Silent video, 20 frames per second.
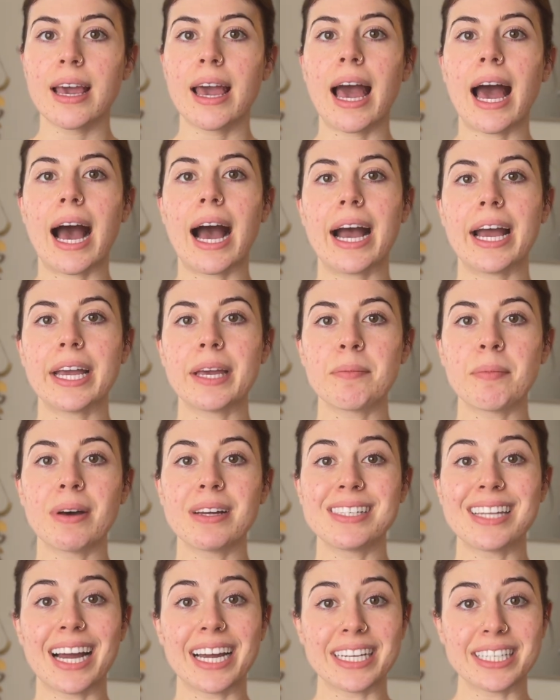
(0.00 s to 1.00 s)
I am
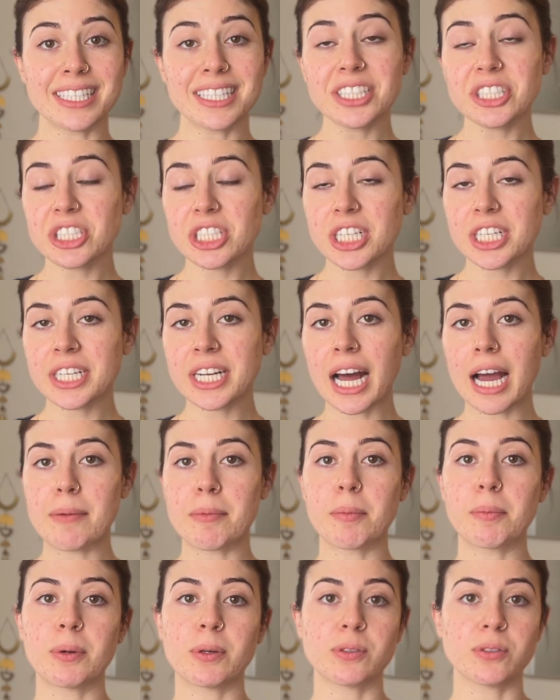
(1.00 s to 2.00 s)
a dietitian,
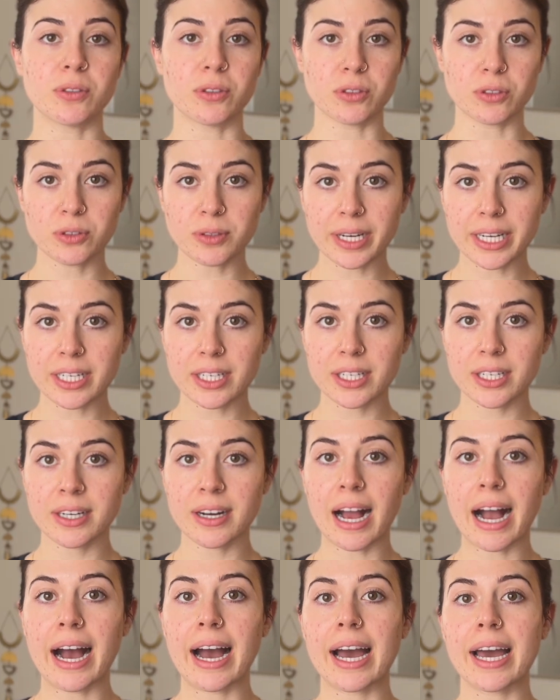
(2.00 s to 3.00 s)
I'm a personal
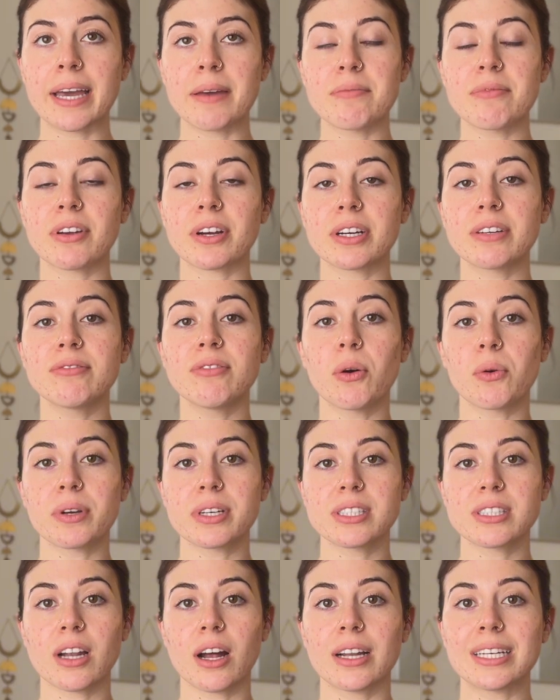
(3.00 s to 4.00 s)
trainer. I'm very
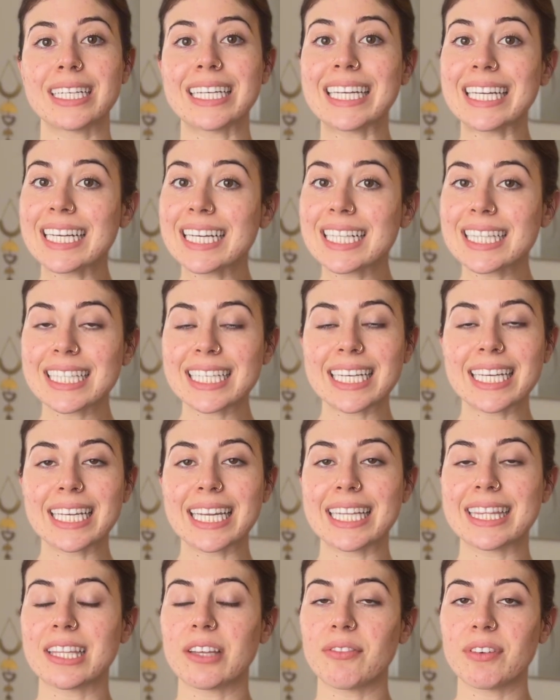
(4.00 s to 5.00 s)
focused on eating clean
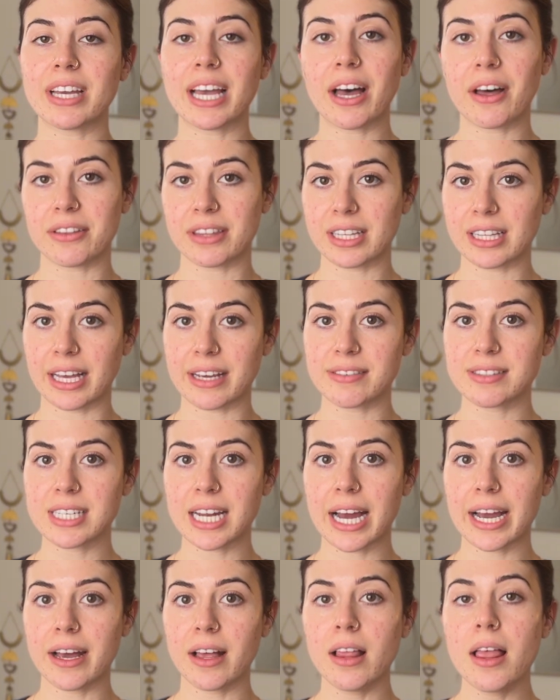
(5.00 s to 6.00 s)
and living a healthy
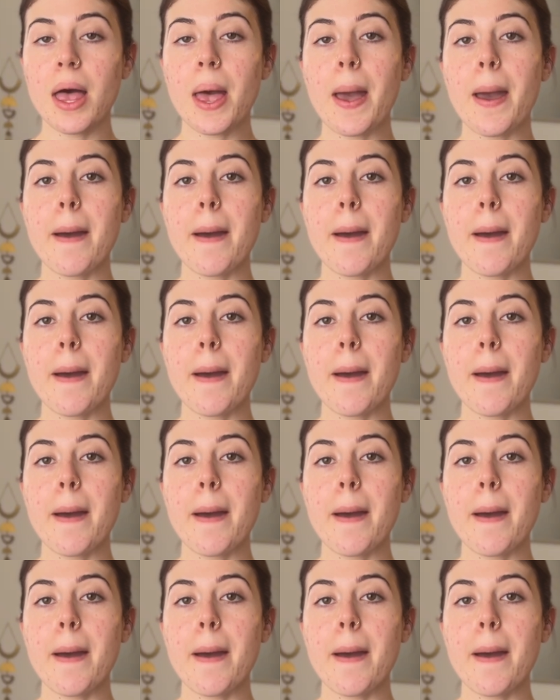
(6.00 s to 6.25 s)
lifestyle.